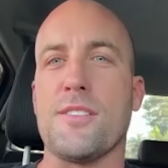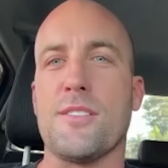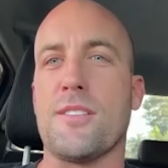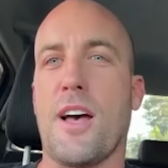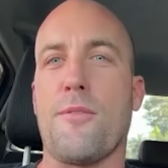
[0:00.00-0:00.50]

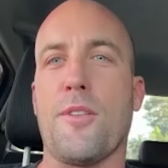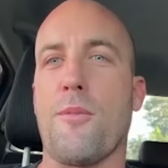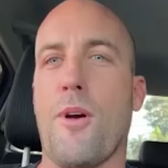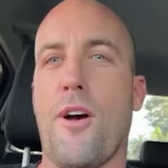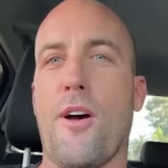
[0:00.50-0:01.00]
stuff on the
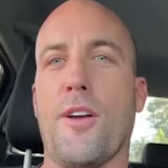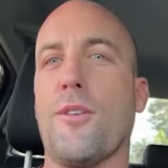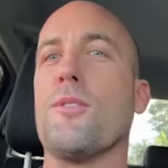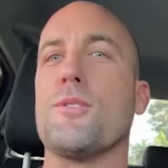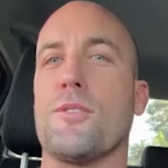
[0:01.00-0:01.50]
road,
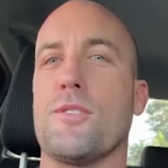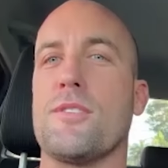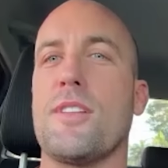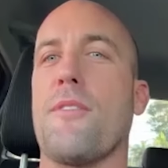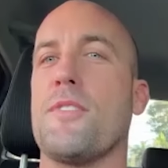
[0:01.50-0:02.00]
all sorts of
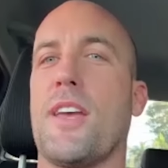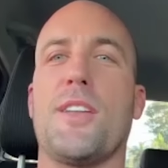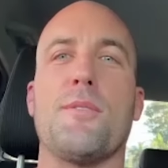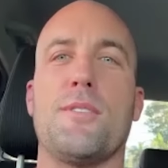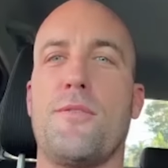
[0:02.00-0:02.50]
stuff to
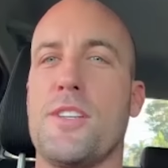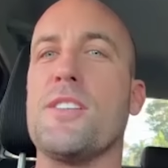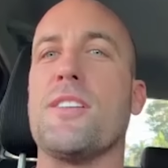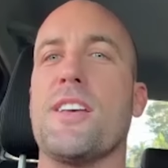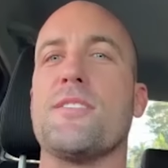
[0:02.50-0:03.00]
get to his
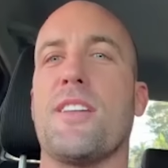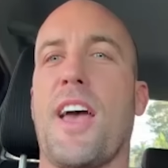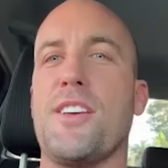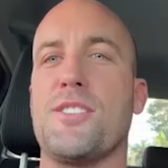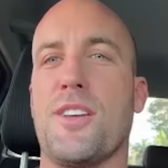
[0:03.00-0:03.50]
fishing
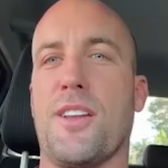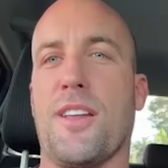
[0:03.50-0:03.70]
destination.